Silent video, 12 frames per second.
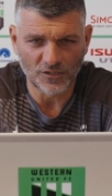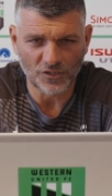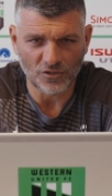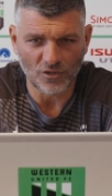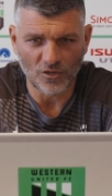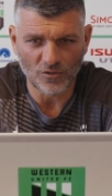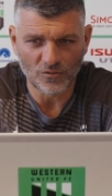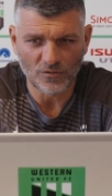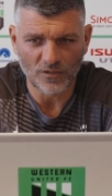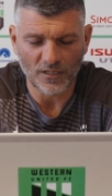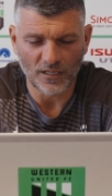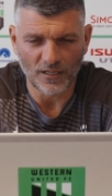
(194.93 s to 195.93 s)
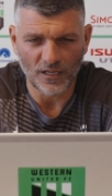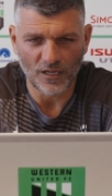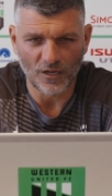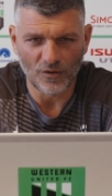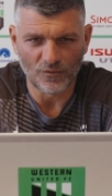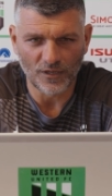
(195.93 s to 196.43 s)
strong,
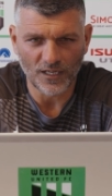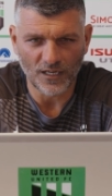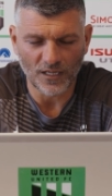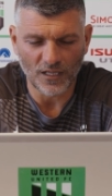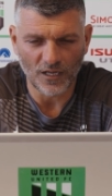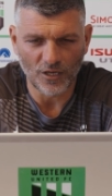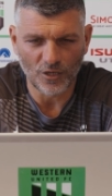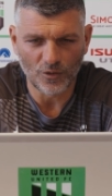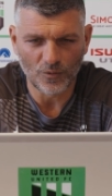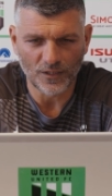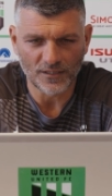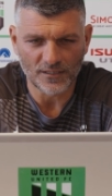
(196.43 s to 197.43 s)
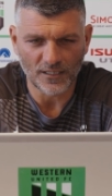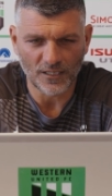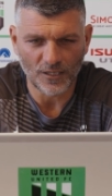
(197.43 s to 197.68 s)
ready to go, and,